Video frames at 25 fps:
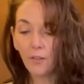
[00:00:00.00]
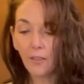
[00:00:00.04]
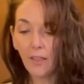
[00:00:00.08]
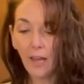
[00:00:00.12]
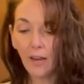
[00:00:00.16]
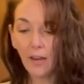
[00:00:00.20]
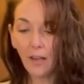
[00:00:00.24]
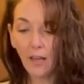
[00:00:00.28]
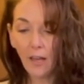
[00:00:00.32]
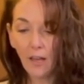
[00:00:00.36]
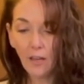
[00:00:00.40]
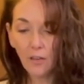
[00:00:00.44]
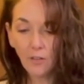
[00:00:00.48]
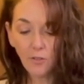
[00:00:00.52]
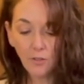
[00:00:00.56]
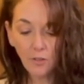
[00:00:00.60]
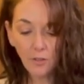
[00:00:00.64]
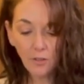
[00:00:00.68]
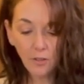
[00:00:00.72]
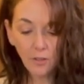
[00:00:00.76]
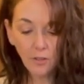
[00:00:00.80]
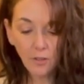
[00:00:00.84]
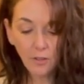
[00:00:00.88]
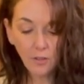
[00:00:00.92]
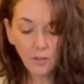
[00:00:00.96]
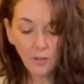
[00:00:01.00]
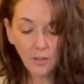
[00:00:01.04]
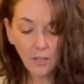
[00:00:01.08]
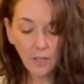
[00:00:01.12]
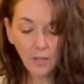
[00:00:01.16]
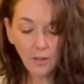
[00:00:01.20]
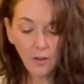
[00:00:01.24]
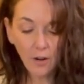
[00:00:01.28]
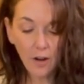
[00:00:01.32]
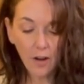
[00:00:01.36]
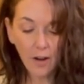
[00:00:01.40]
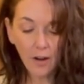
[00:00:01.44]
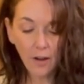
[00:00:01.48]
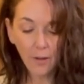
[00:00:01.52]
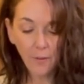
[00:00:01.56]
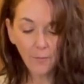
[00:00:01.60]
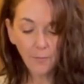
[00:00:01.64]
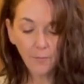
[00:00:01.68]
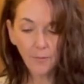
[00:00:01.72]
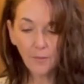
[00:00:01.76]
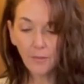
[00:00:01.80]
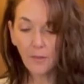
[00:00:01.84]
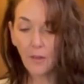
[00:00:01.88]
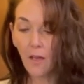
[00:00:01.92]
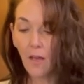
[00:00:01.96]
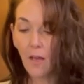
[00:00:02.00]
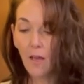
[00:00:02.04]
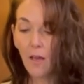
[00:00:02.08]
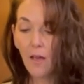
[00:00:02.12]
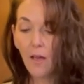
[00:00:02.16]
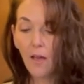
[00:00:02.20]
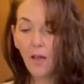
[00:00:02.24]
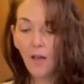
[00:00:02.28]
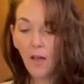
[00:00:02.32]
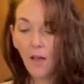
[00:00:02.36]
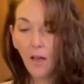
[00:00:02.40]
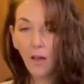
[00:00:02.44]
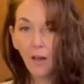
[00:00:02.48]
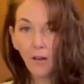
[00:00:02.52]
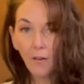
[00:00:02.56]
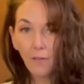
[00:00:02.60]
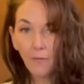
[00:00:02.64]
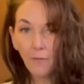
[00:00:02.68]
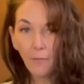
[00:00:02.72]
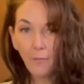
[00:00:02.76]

that 130 grams of